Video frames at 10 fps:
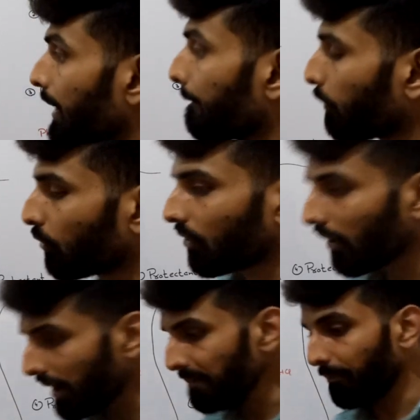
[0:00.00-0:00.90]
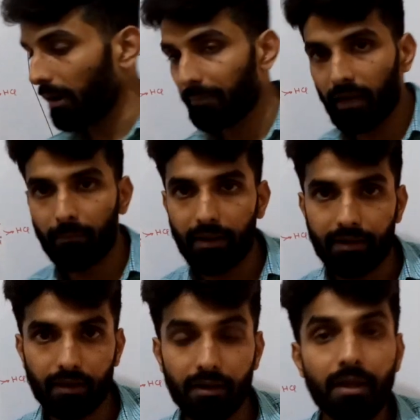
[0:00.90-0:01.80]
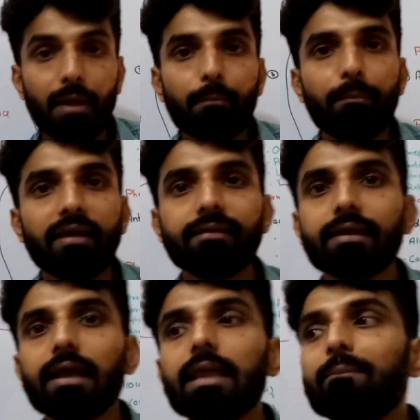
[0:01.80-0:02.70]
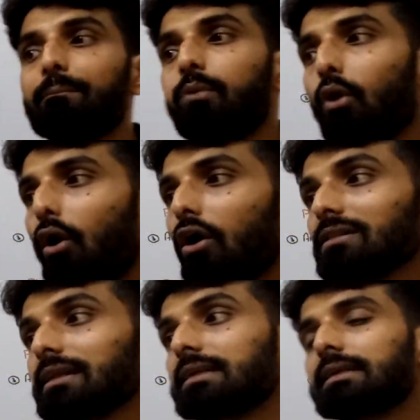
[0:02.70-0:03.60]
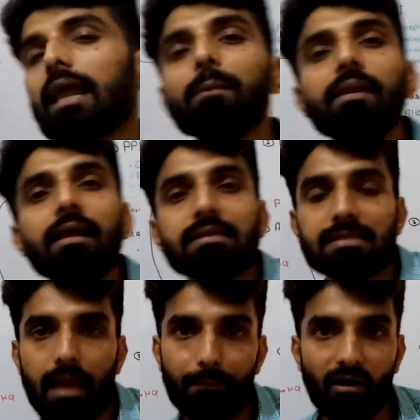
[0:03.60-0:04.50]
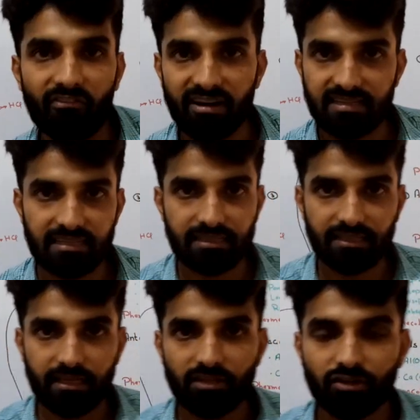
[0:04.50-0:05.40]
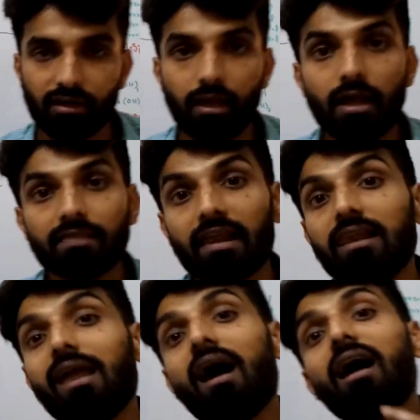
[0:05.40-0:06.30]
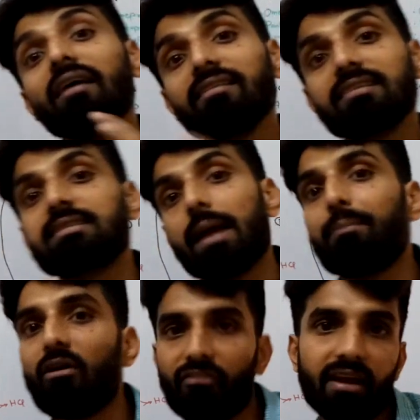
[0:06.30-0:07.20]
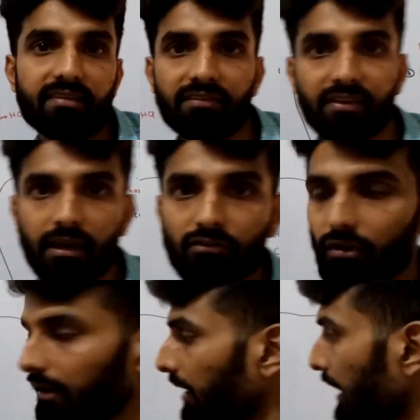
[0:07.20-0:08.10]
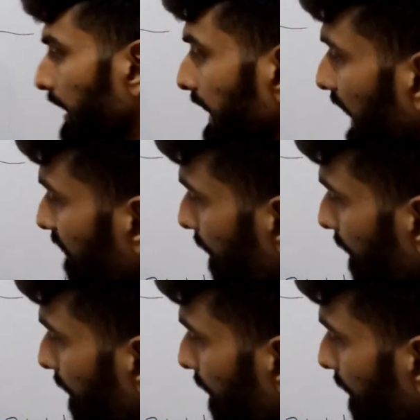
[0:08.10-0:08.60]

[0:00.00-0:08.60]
Proton pump inhibitor basically block the terminal step of acid secretion, the last step of acid secretion. They will